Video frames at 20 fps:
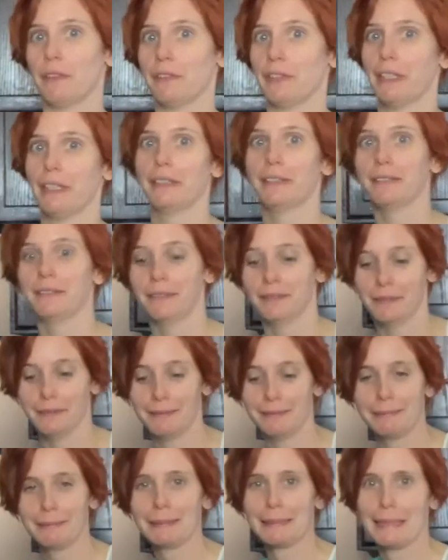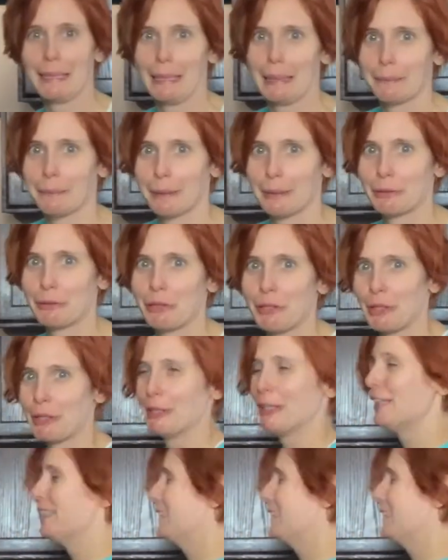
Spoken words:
It's a lot of powdered sugar.